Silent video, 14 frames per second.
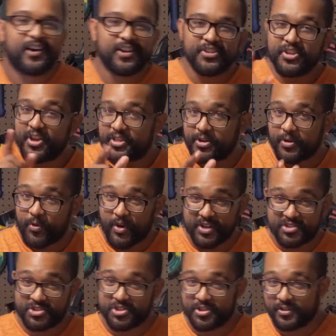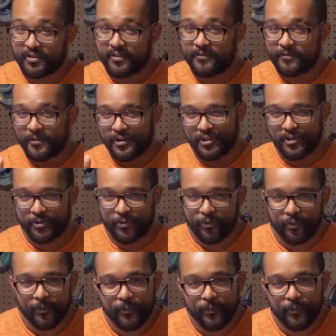Another question for you.